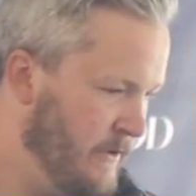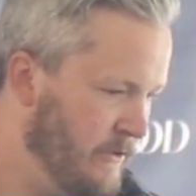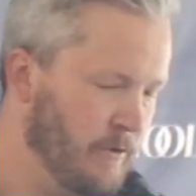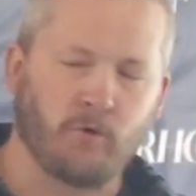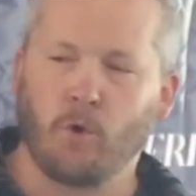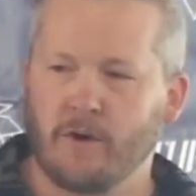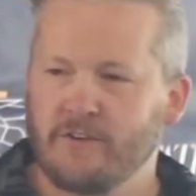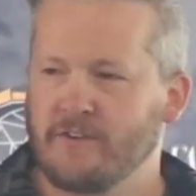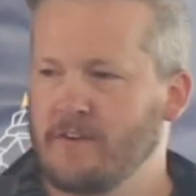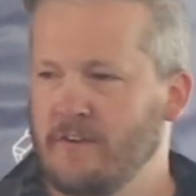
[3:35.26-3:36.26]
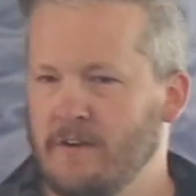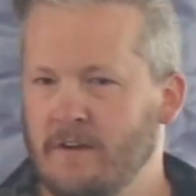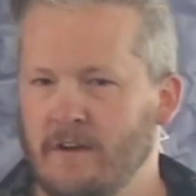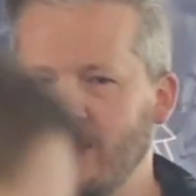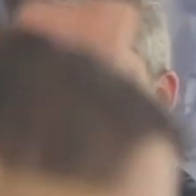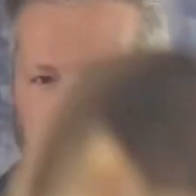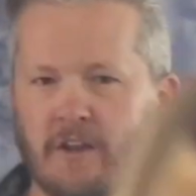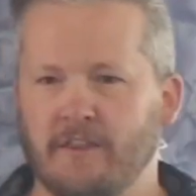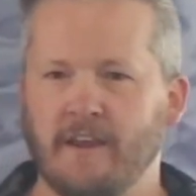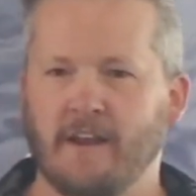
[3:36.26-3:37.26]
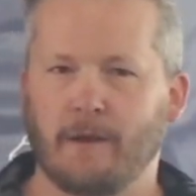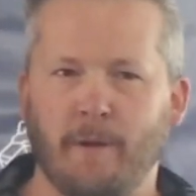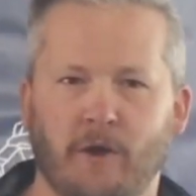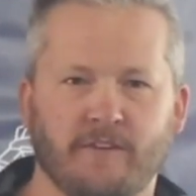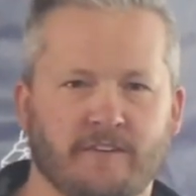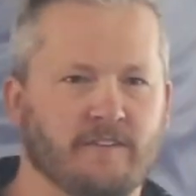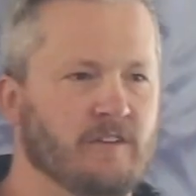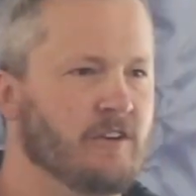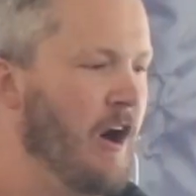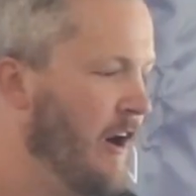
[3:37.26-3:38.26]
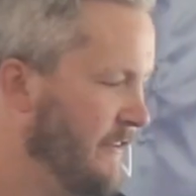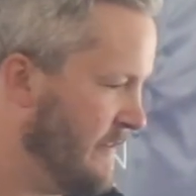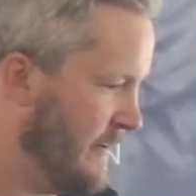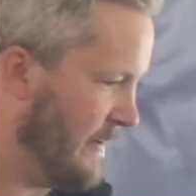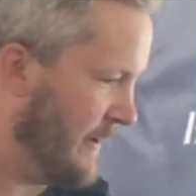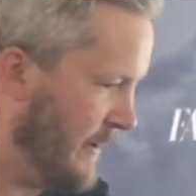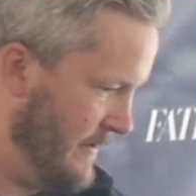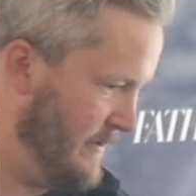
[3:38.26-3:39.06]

So, of course, I started thinking about this constantly.